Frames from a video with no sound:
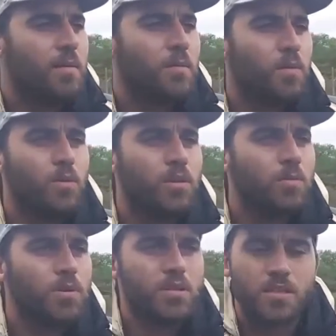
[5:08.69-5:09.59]
All the
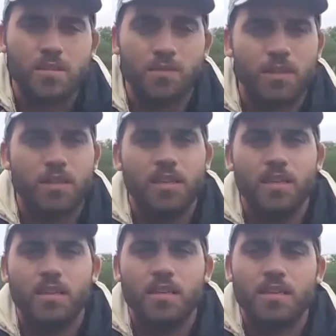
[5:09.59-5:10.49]
positivity
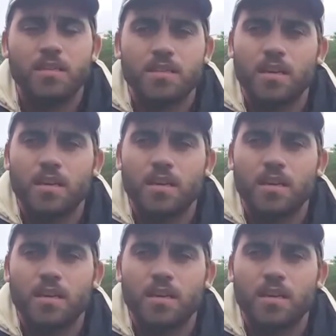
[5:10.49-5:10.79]
and things.